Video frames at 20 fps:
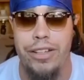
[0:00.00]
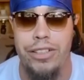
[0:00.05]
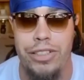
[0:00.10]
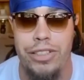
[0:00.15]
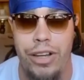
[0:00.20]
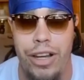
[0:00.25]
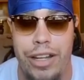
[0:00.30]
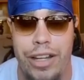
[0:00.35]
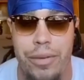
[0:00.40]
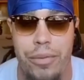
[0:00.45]

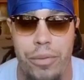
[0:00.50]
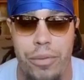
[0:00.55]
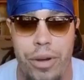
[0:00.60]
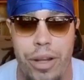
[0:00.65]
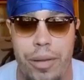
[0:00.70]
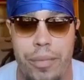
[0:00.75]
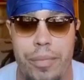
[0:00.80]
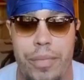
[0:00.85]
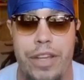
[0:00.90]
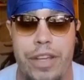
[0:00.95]
So I didn't want
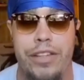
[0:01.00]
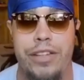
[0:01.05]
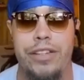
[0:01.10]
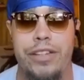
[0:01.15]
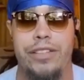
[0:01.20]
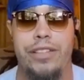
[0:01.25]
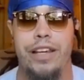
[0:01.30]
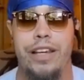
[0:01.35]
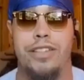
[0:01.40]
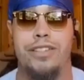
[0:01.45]
to be
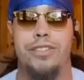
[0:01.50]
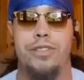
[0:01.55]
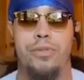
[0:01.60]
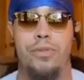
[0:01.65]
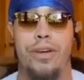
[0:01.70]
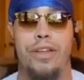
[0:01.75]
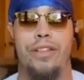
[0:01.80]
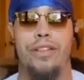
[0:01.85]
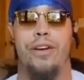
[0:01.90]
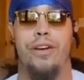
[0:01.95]
just like
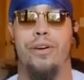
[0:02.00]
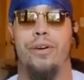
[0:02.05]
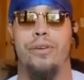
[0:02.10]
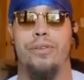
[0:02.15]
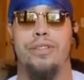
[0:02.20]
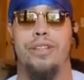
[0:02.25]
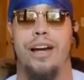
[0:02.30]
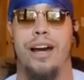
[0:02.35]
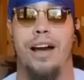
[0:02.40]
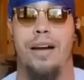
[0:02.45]
squinting the whole
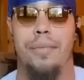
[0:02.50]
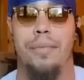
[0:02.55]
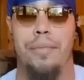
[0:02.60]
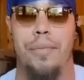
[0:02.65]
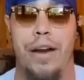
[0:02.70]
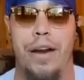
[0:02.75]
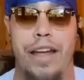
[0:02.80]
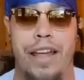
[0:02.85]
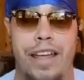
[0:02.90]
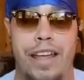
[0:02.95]
time,
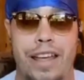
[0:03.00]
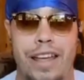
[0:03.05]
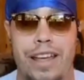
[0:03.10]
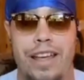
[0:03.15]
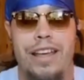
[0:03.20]
but